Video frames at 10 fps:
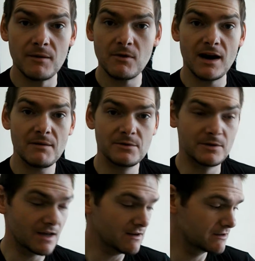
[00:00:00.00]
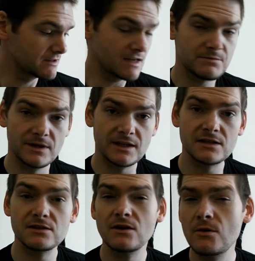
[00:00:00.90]
I'm quite happy with that. So that's pretty
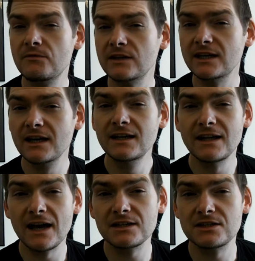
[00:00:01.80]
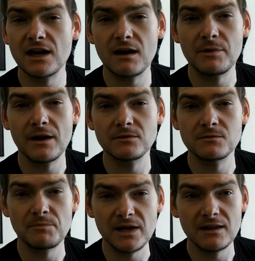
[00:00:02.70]
decent. Hopefully next year I'll be able
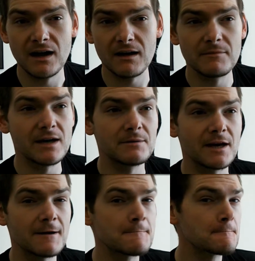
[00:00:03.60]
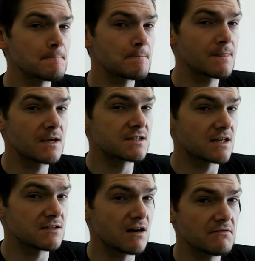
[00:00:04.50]
to beat that, maybe get
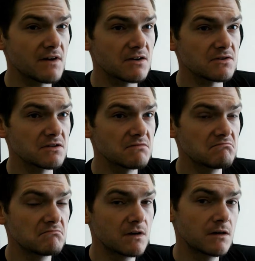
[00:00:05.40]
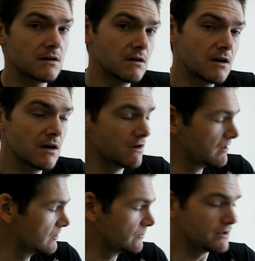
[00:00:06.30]
6,500.
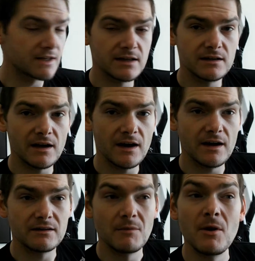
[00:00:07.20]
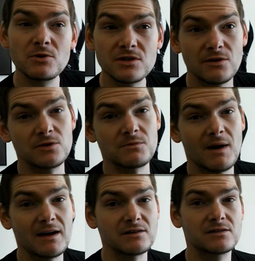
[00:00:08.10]
We did the most of those
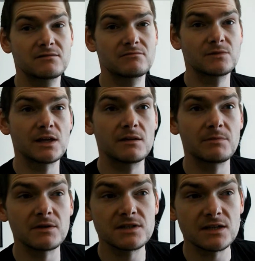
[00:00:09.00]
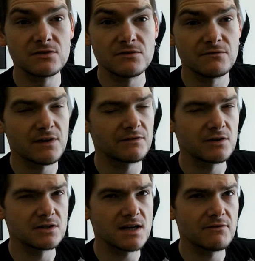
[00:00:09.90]
miles, did about
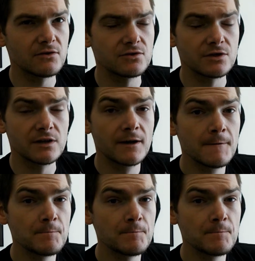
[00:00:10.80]
650 or 700,